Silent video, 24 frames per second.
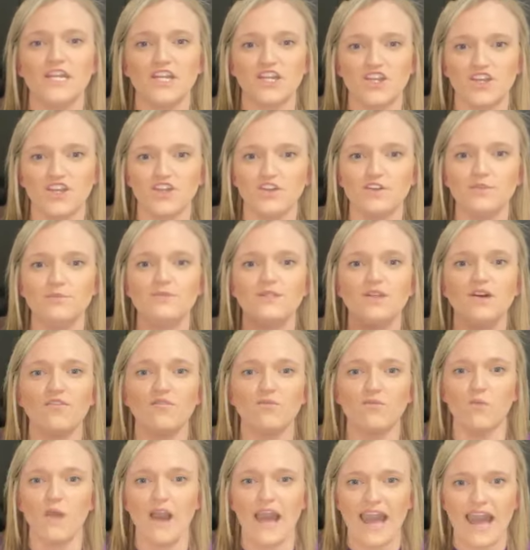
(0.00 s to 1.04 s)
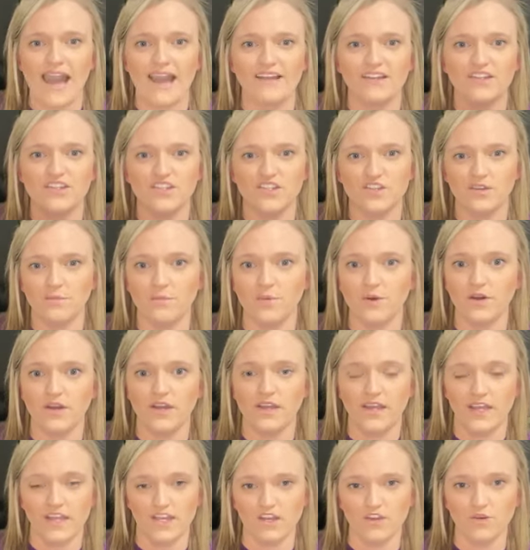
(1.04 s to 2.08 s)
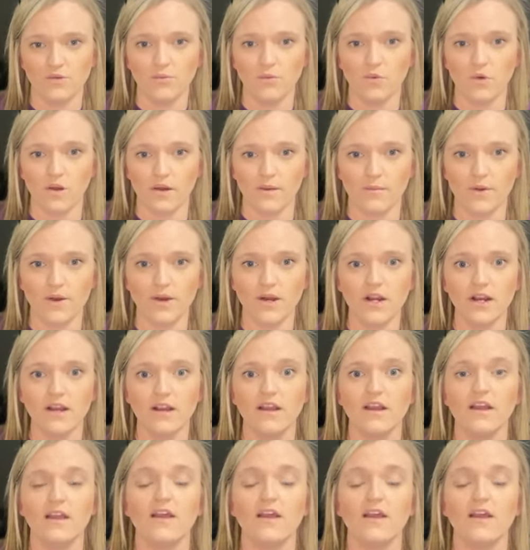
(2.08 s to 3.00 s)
cubes of wax you put in your warmer.